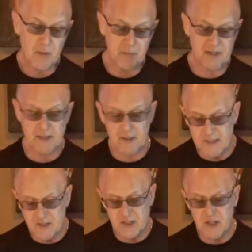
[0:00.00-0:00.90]
But
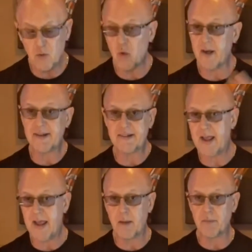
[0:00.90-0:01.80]
let's say you want it
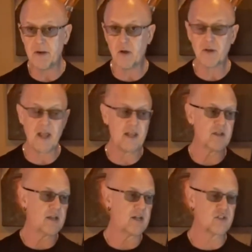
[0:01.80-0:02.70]
dampened, okay? You
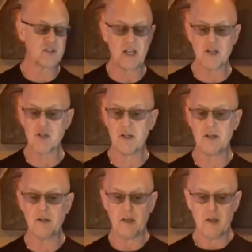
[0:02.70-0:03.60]
got a
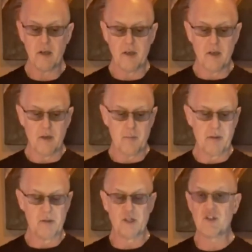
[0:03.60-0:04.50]
session,
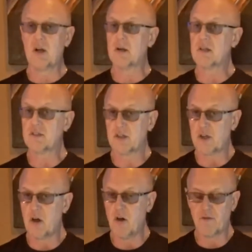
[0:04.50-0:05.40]
maybe the song doesn't
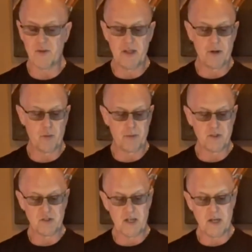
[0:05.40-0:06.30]
call for that open
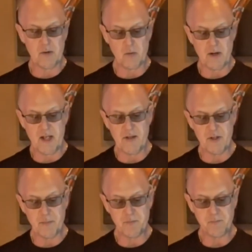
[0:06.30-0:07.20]
sound, what have
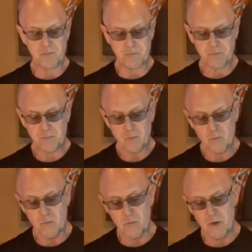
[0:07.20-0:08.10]
you.
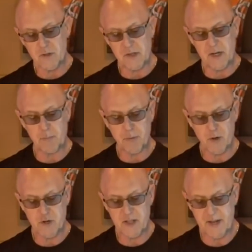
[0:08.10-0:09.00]
Just kind of
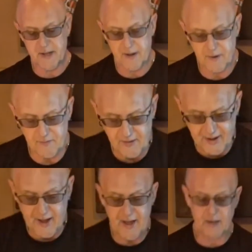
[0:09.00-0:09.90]
push that down on the
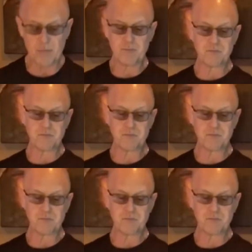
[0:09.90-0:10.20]
head.